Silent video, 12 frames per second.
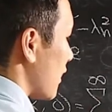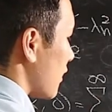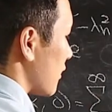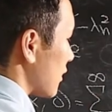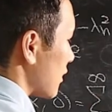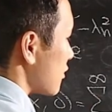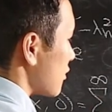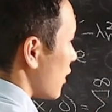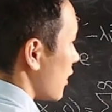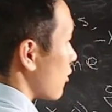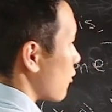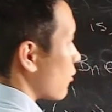And then let's go ahead
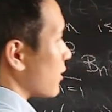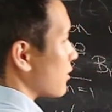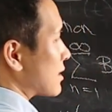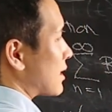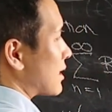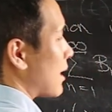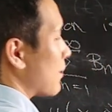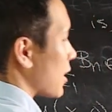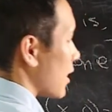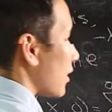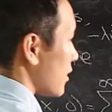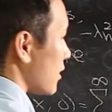and write this lambda
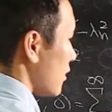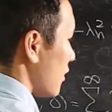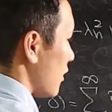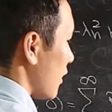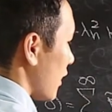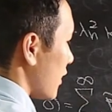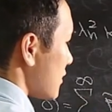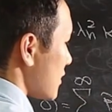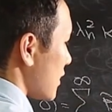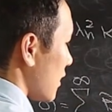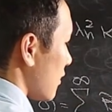n as n.